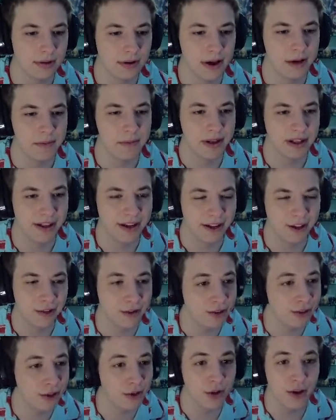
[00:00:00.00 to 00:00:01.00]
a million of
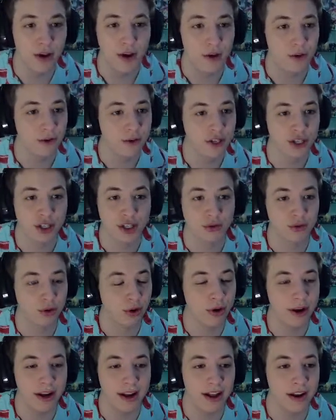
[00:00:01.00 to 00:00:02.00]
those. Dude,
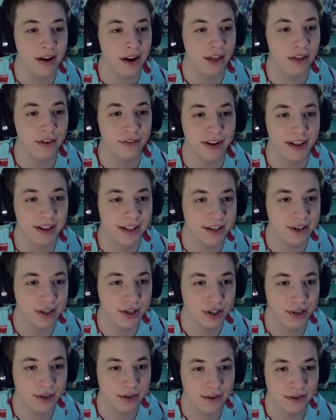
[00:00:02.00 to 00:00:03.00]
screw it, another
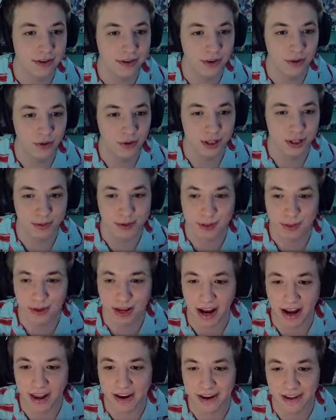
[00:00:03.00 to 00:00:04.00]
village. Which means we
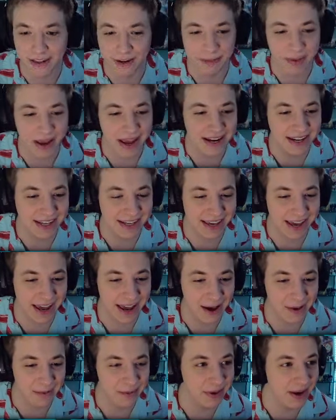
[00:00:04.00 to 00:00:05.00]
got another bandit
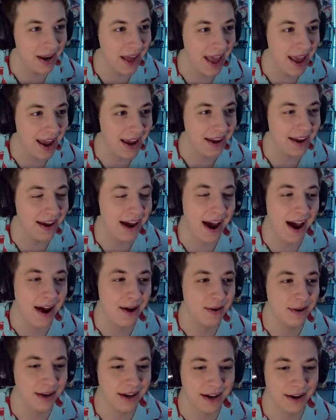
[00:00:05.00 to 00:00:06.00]
camp, but hey, I
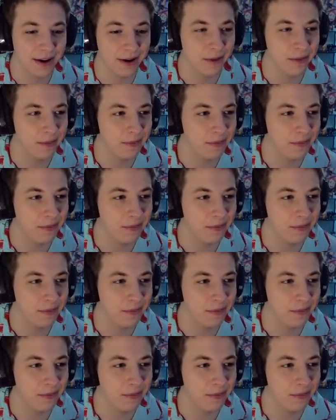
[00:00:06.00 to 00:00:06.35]
don't care.